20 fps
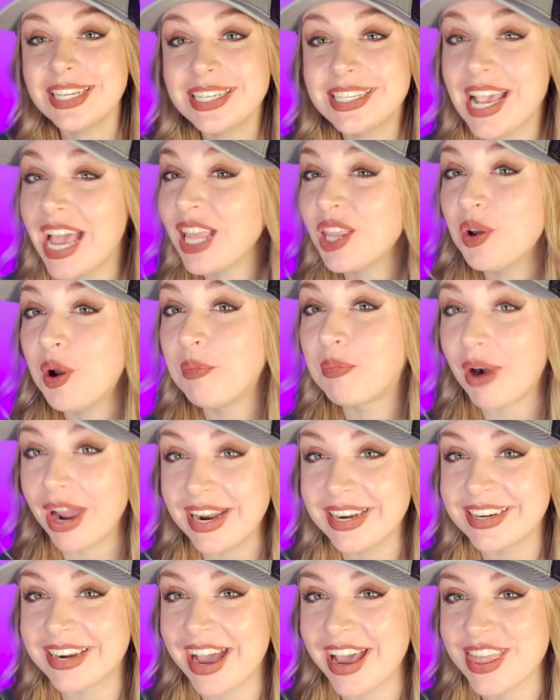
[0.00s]
exactly what
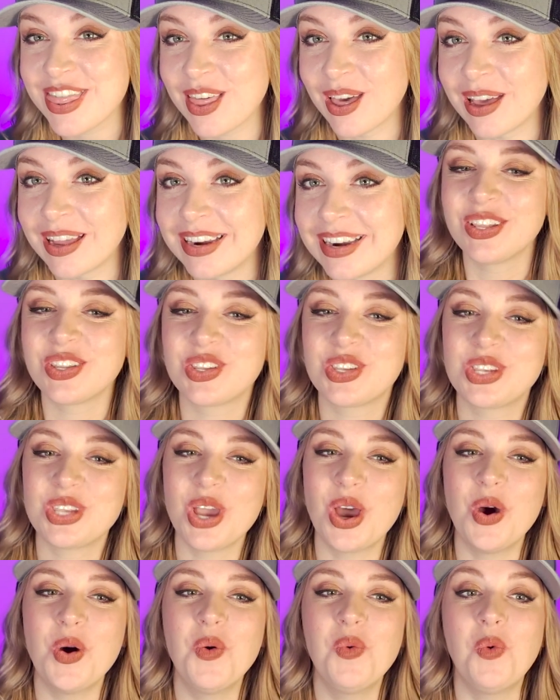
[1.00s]
Braden and I thought.
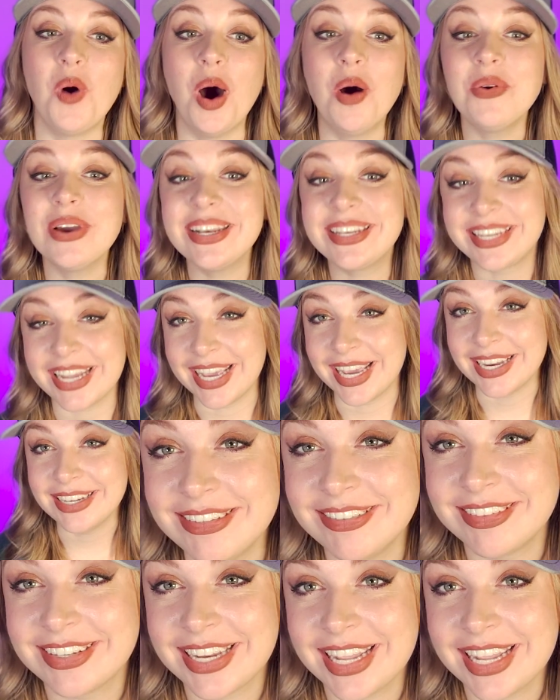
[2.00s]
So what we did